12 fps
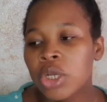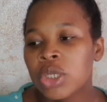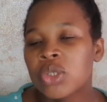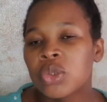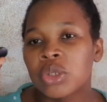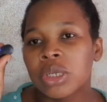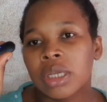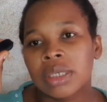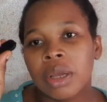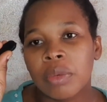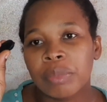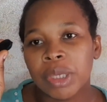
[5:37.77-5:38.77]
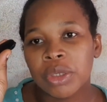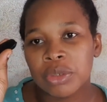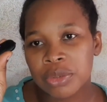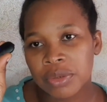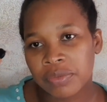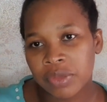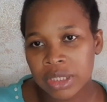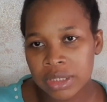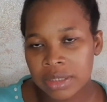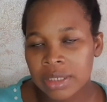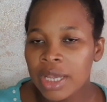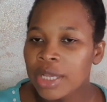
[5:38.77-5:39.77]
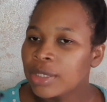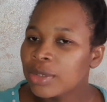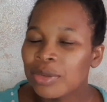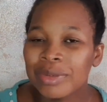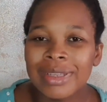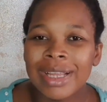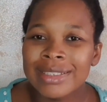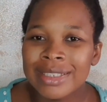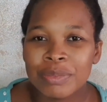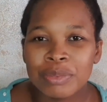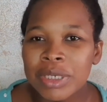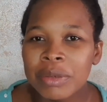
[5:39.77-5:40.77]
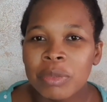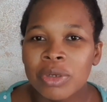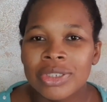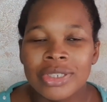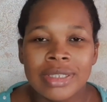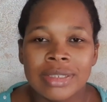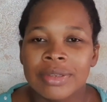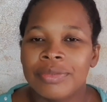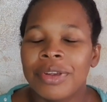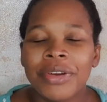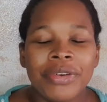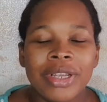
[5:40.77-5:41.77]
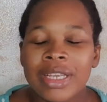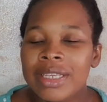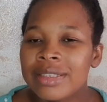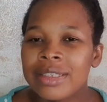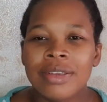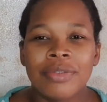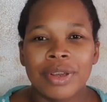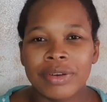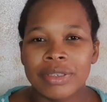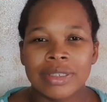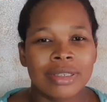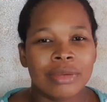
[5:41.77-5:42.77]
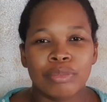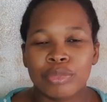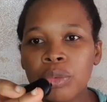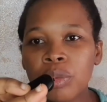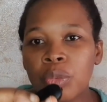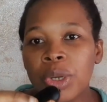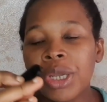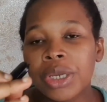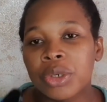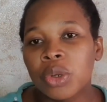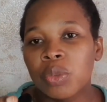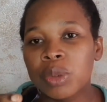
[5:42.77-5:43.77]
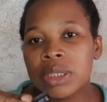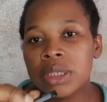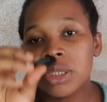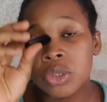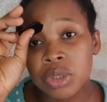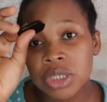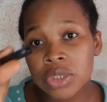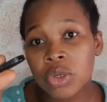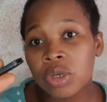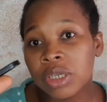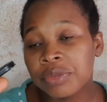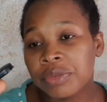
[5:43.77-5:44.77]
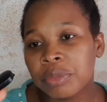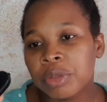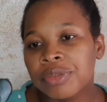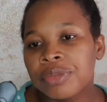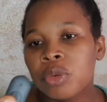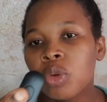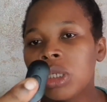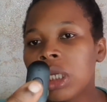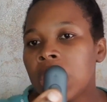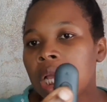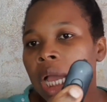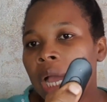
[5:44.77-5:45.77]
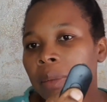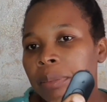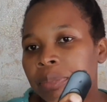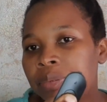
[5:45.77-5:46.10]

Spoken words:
So you can now make use of this. So that is pretty much it. Very easy, very simple. When you're done with it, you disconnect from your phone and